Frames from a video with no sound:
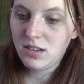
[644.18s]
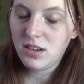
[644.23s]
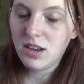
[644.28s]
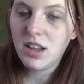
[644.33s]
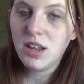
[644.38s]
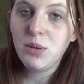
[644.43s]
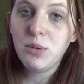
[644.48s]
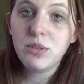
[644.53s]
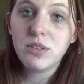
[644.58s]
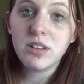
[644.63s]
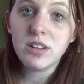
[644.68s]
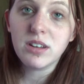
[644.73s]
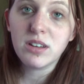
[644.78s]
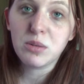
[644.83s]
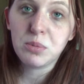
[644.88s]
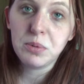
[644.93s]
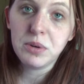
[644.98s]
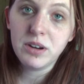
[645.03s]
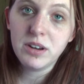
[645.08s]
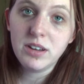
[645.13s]
an
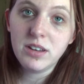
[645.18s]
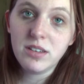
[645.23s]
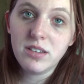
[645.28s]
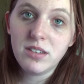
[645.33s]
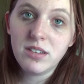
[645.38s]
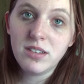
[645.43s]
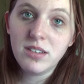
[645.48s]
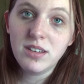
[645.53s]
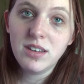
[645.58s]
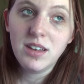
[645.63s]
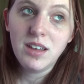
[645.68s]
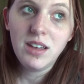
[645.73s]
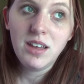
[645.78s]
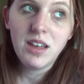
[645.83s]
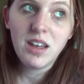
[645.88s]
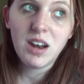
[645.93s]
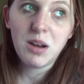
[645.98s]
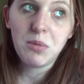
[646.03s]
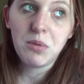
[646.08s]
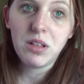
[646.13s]
experience,
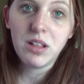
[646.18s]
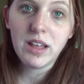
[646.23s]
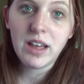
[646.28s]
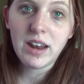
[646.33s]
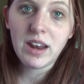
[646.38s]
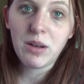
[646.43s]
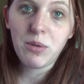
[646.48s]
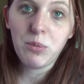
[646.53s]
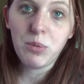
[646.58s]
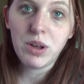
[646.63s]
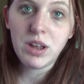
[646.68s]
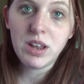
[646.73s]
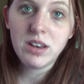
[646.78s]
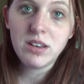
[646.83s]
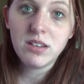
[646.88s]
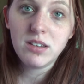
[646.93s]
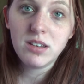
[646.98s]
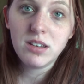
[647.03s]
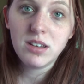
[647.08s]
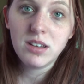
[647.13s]
and I'm glad I
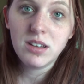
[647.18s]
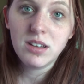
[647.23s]
went.